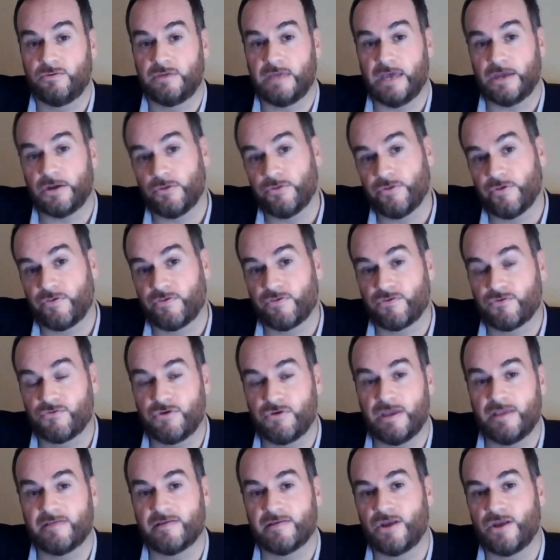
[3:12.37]
get on the
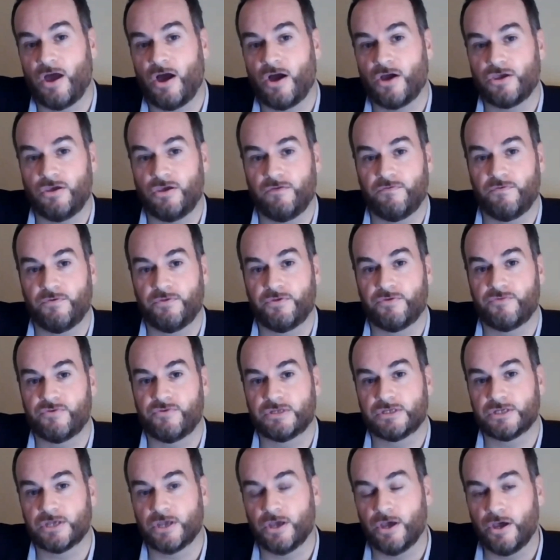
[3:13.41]
streets and argue for the
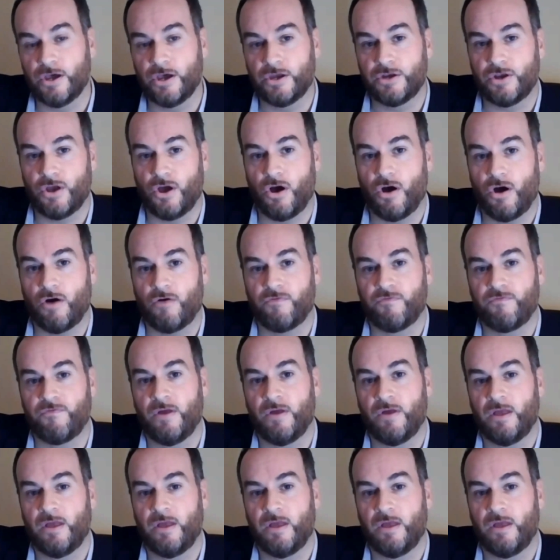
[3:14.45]
return of